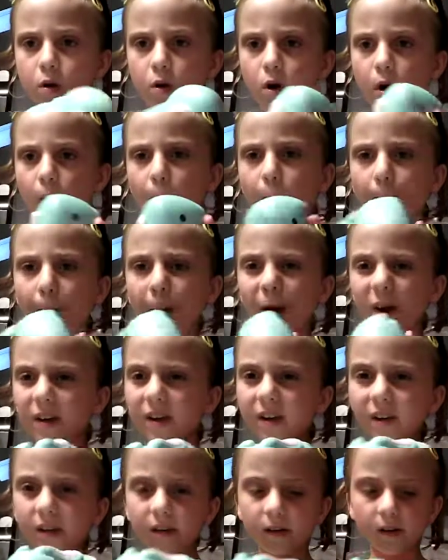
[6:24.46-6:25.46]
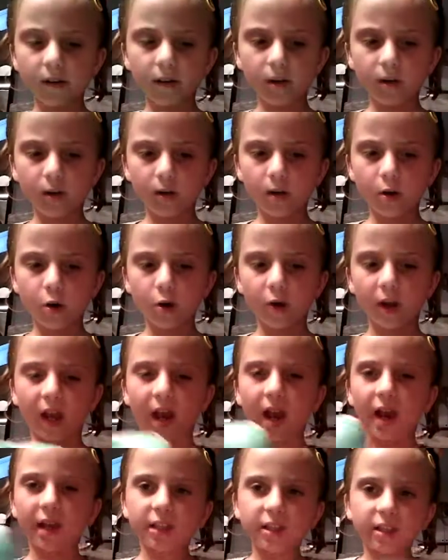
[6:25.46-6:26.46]
A bunny? Okay,
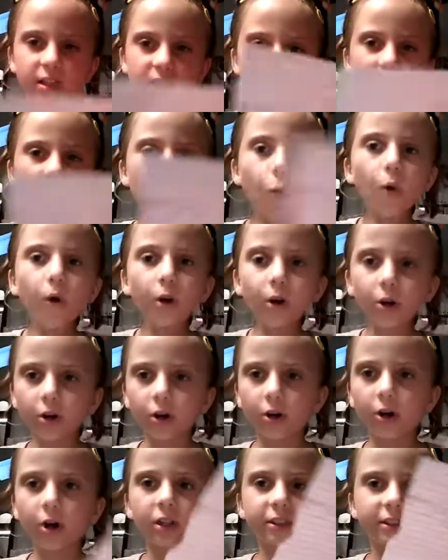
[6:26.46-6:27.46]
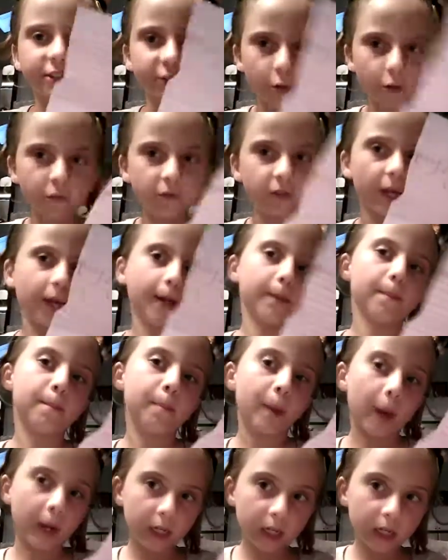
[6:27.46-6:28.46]
I did order a snowflake
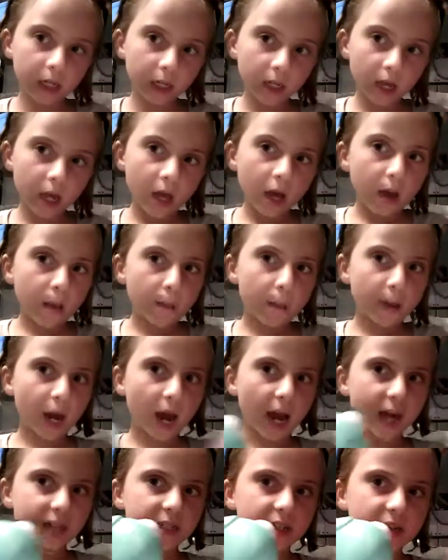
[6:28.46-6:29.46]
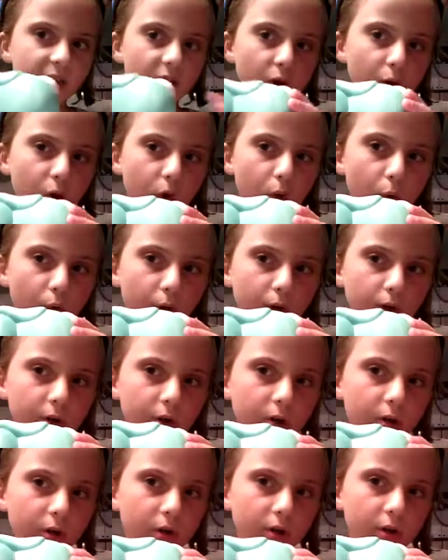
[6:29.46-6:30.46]
bunny, but I did not
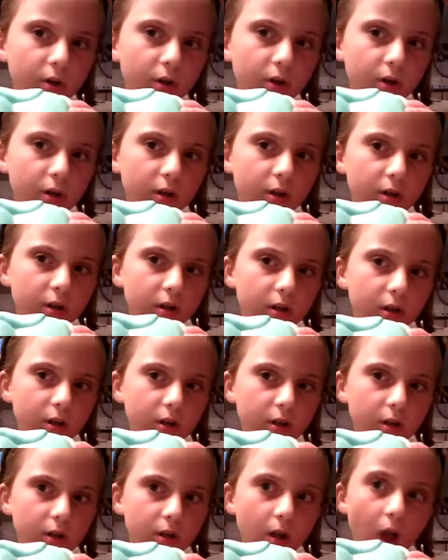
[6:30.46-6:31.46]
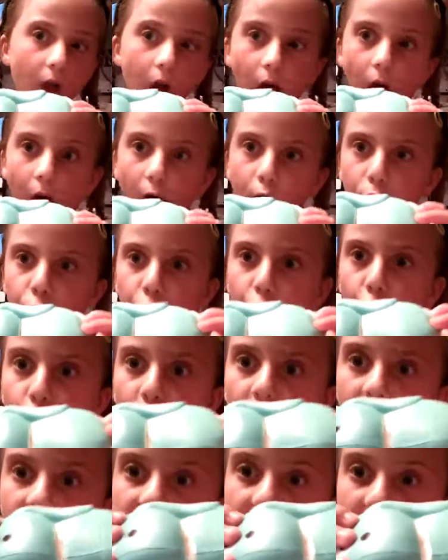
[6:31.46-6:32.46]
order, look
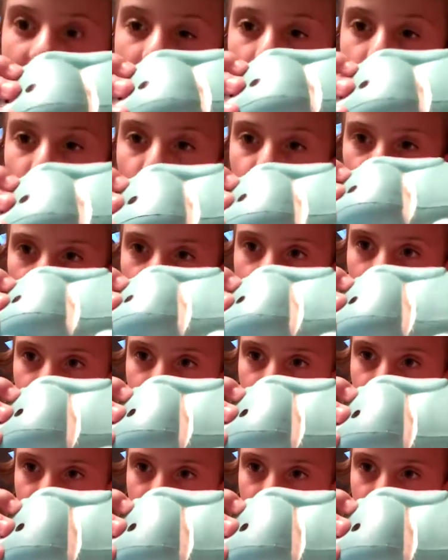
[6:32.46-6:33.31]
at that rip.